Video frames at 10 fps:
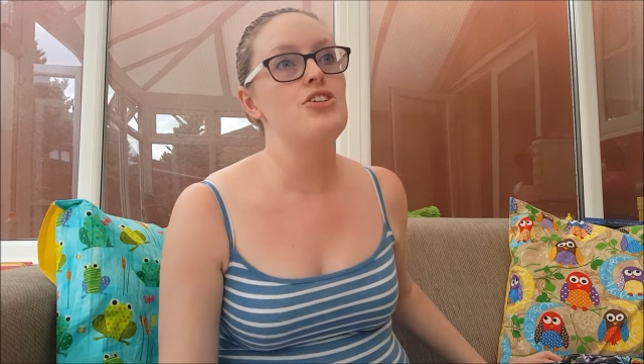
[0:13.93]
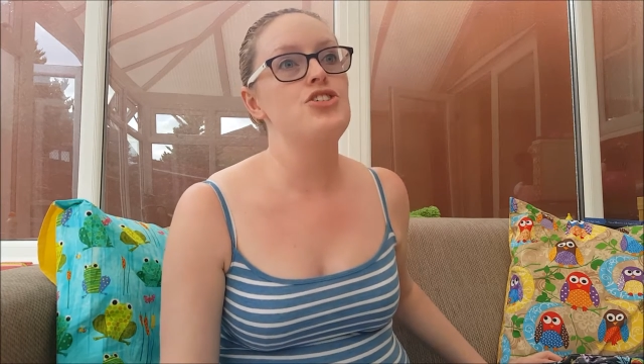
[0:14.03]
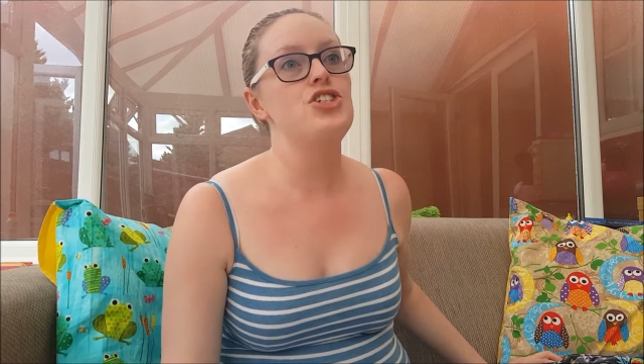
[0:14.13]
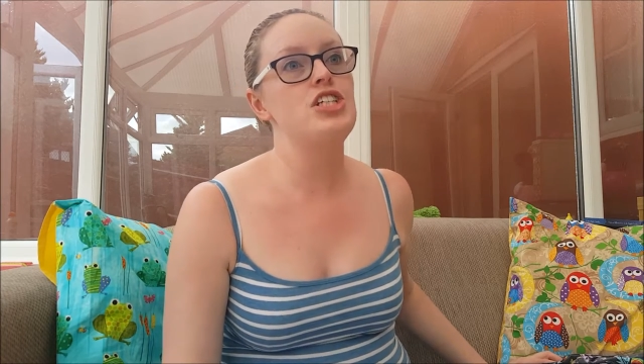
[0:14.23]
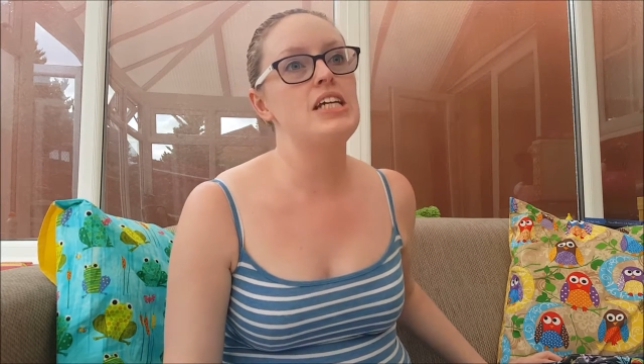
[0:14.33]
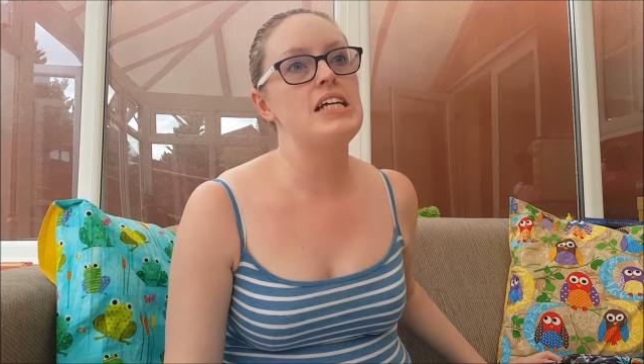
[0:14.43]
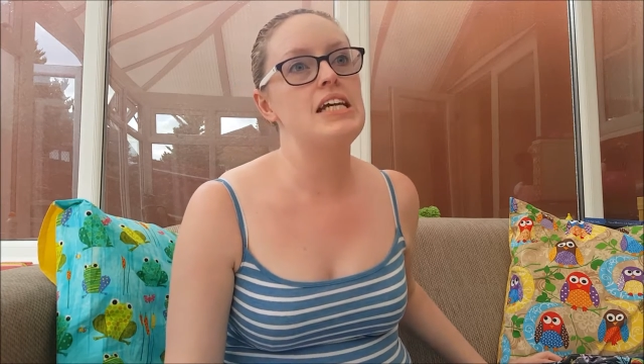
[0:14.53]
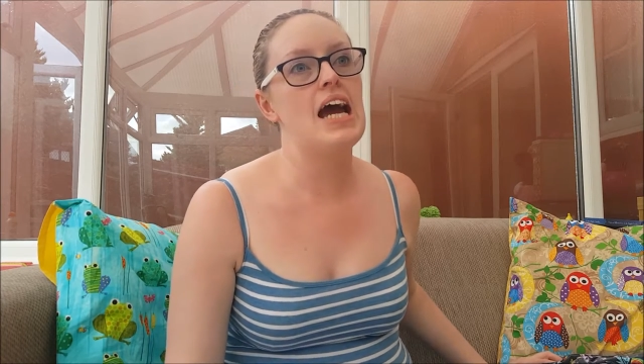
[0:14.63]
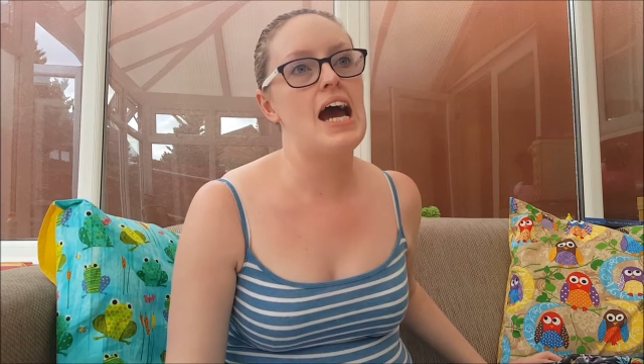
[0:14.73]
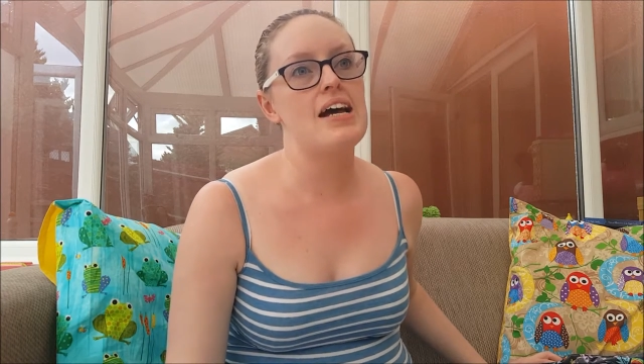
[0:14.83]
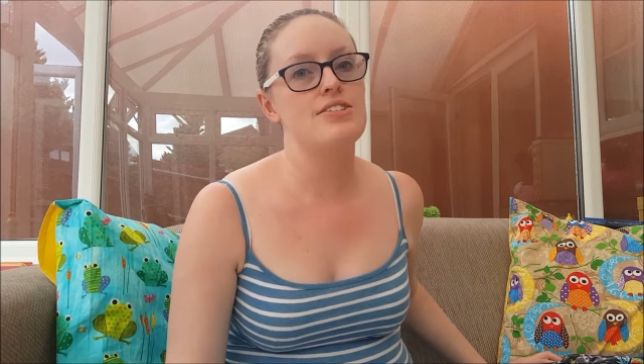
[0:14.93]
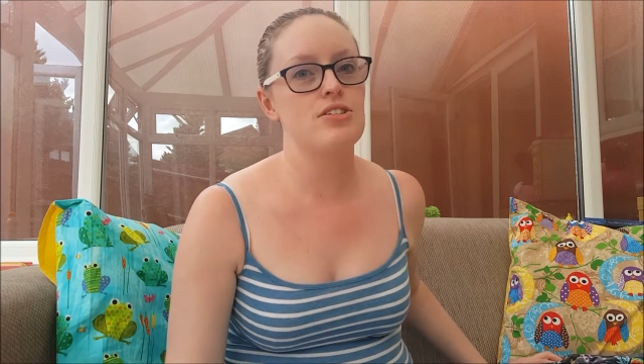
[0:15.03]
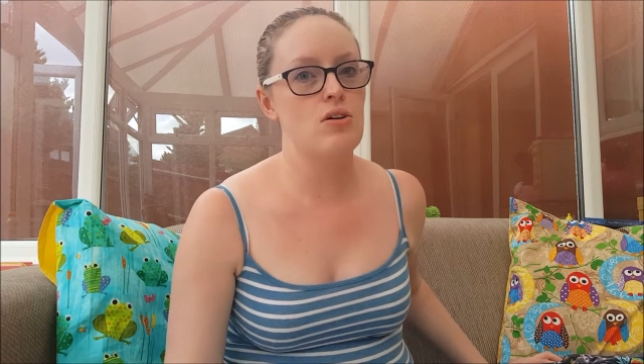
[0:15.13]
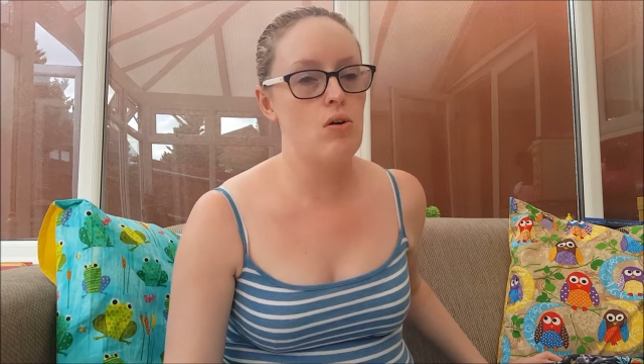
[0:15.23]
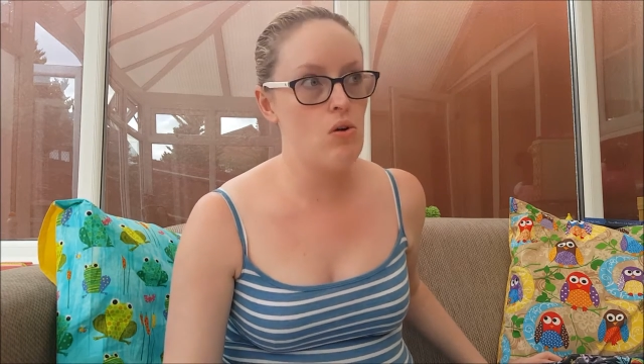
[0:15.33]
she has
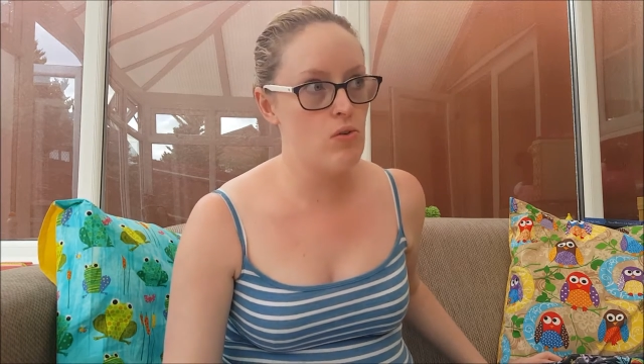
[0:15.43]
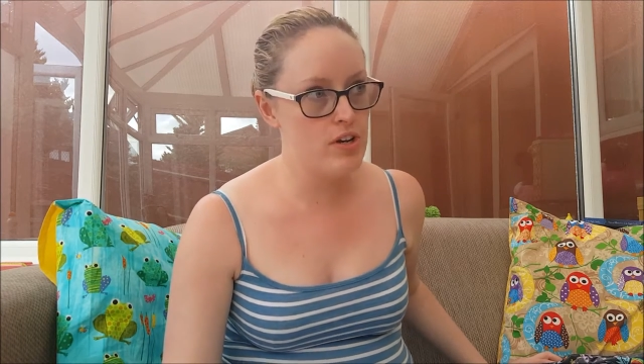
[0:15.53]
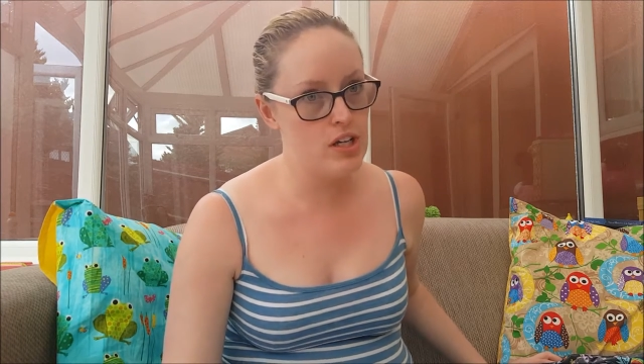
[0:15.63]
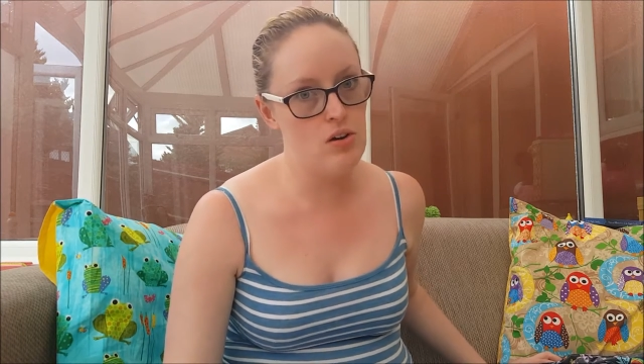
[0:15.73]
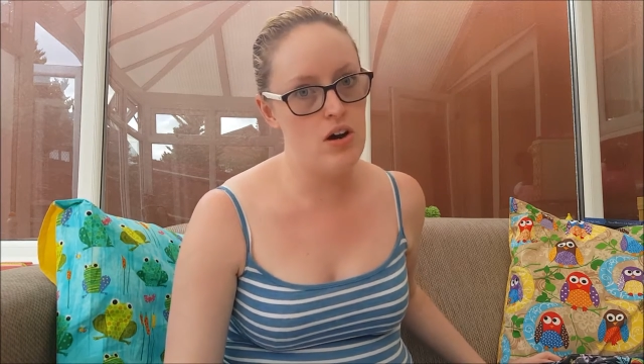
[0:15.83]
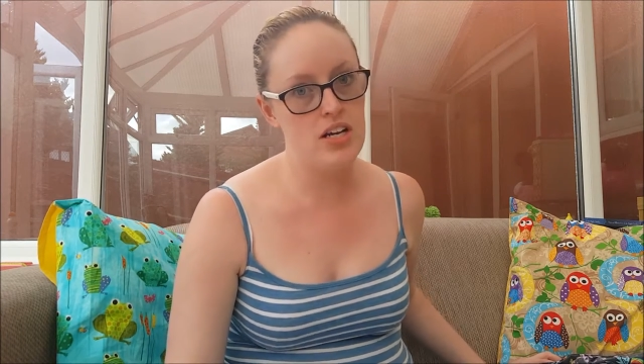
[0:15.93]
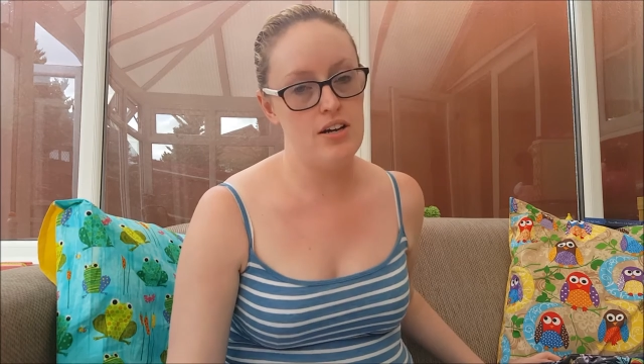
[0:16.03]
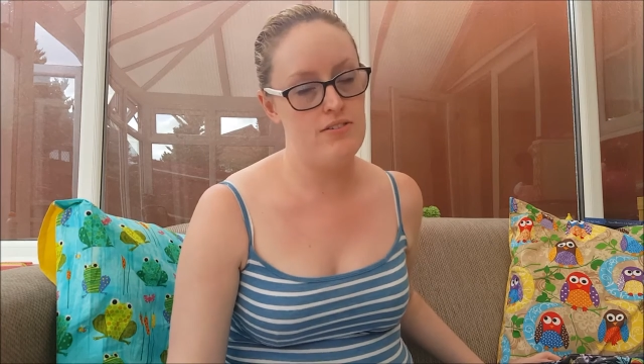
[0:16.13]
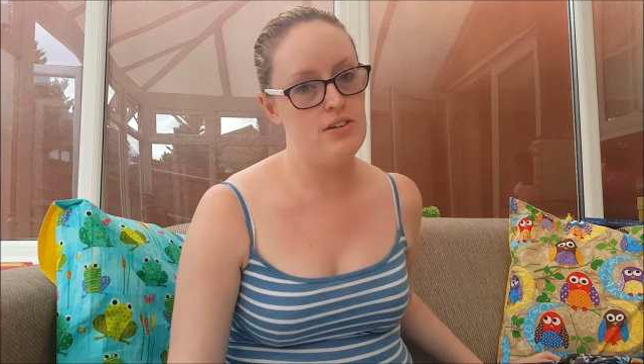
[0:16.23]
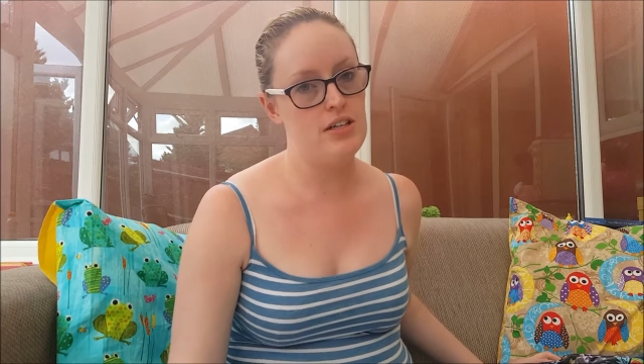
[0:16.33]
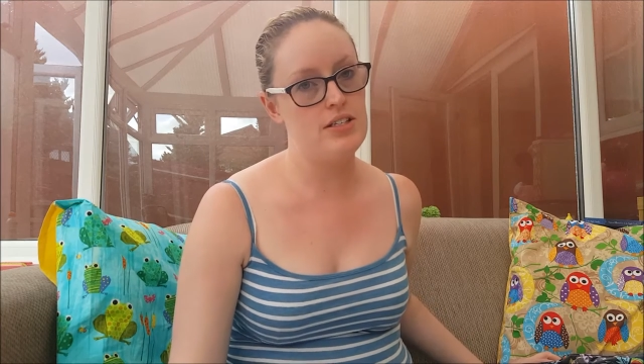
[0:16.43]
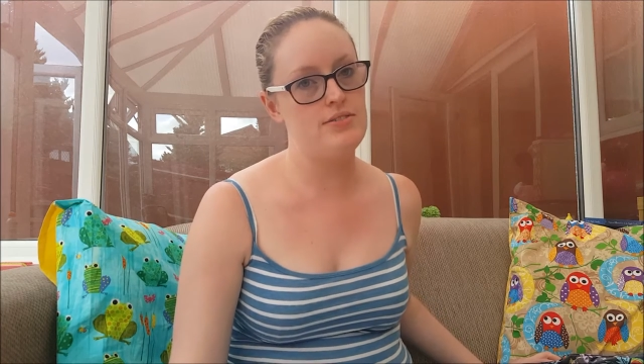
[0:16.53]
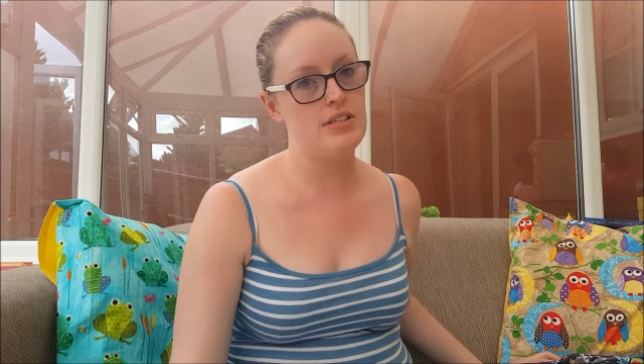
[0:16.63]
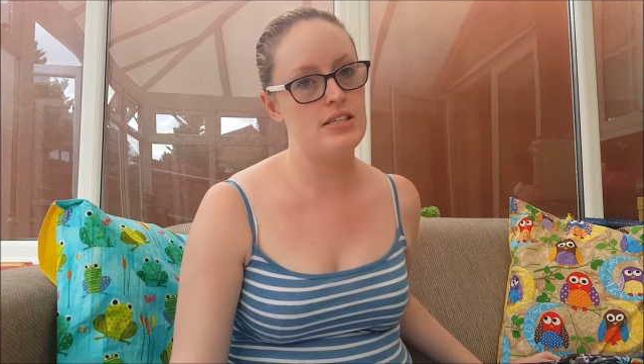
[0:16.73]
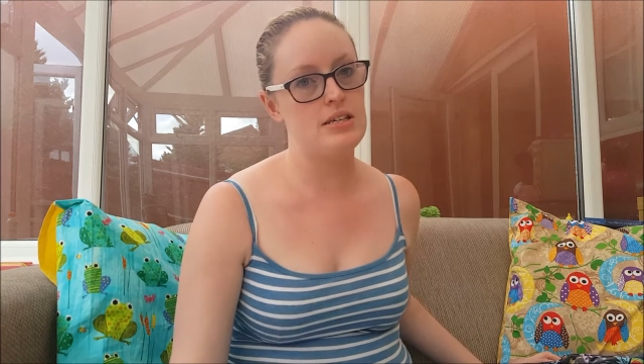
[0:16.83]
already got enough clothes
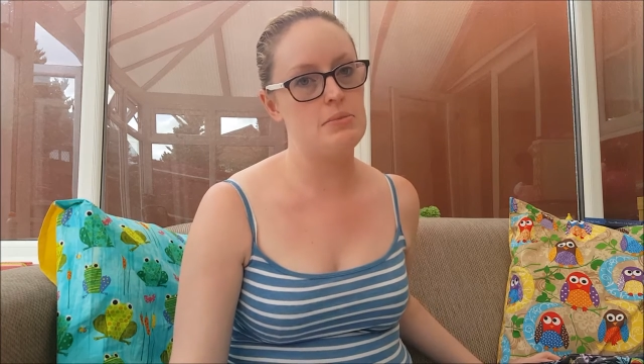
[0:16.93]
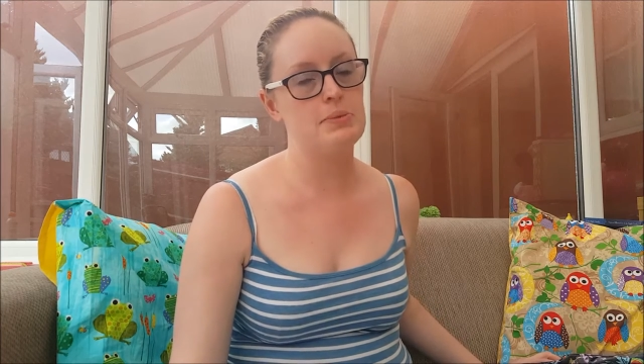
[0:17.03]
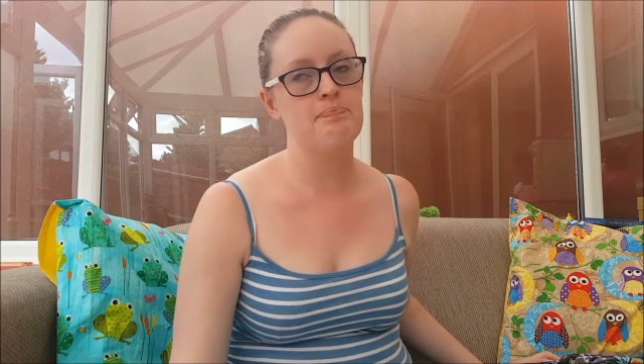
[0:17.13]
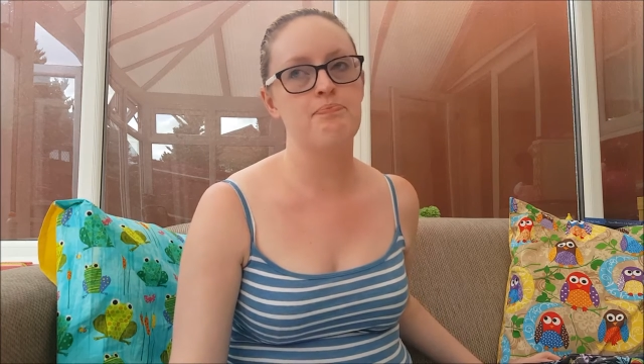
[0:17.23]
for the summer.